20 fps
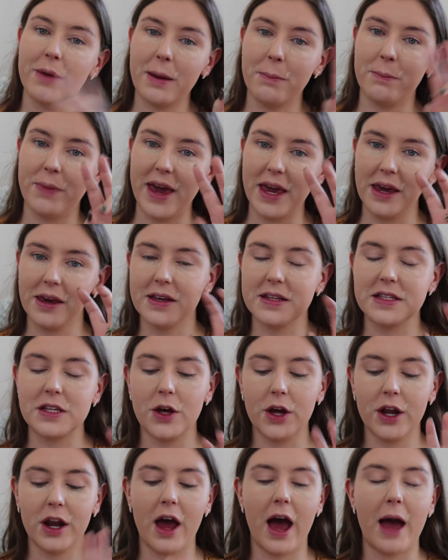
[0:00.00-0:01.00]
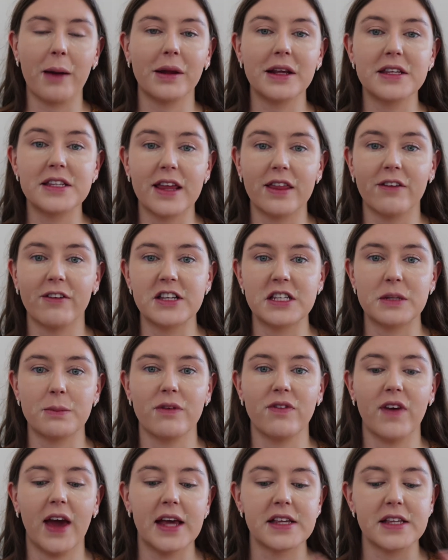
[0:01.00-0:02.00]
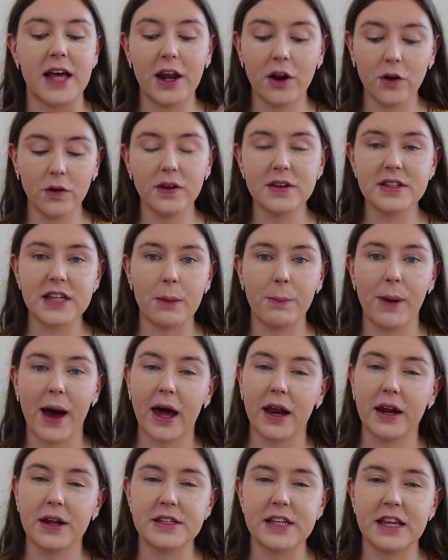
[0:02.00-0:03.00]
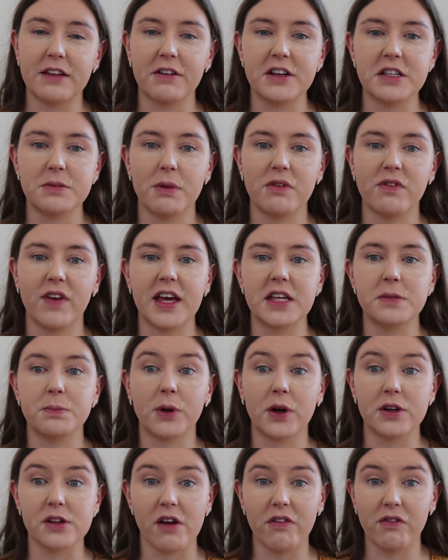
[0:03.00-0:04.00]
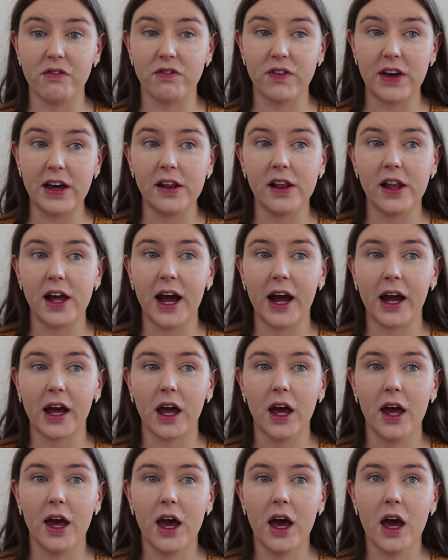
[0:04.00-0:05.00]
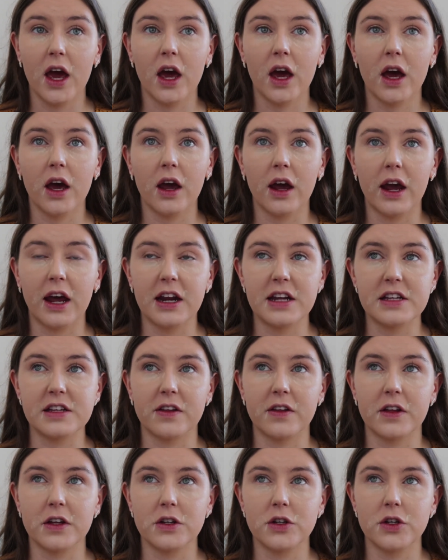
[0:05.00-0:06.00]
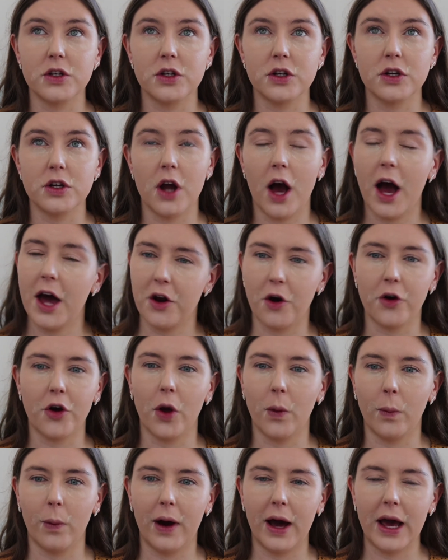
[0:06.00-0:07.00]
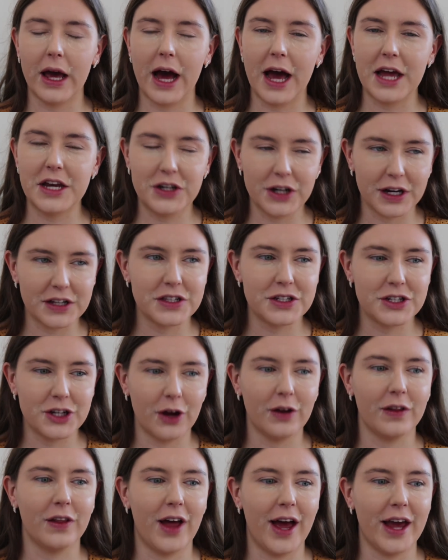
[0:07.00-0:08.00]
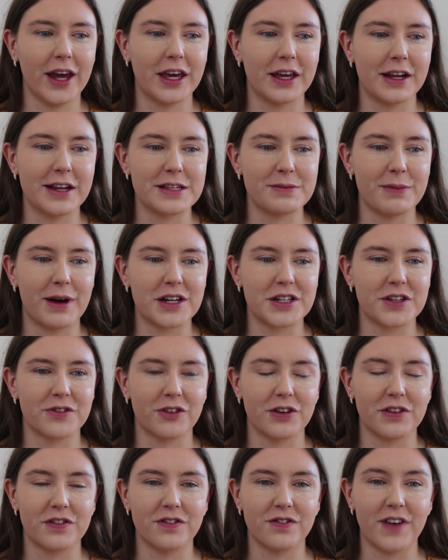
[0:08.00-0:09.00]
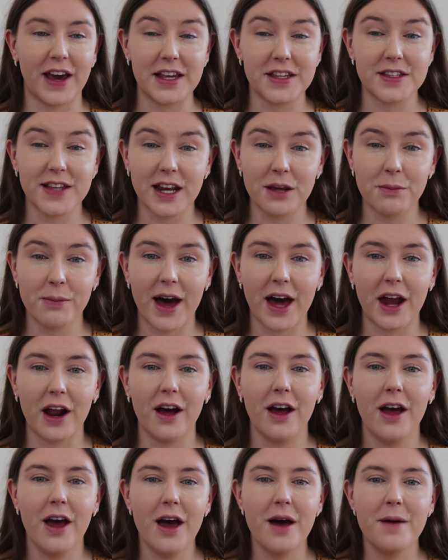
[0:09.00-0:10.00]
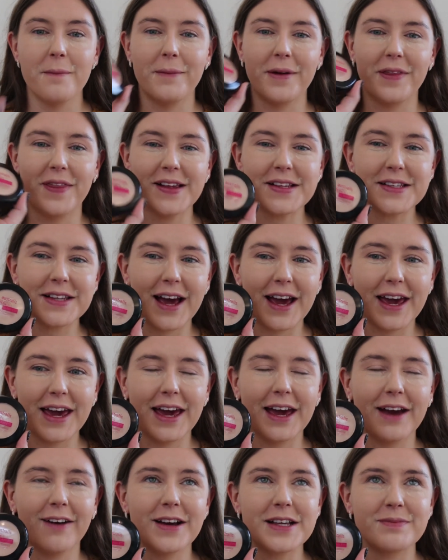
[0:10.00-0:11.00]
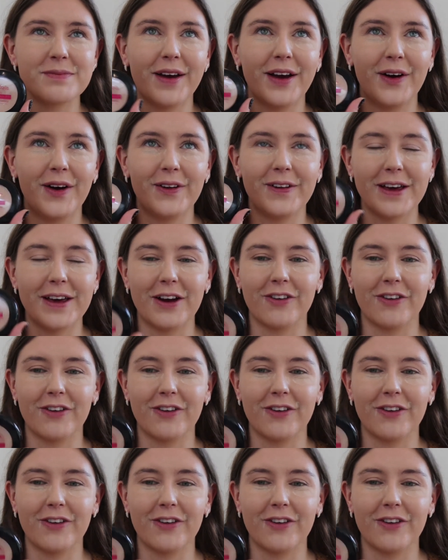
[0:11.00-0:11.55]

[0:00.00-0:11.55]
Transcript: my bake is on, I'm going to set the rest of my face. I don't use that powder to set the rest of my face because I feel like it is either, I don't know why, I just don't like it as much for a face setting powder. But this guy here is my holy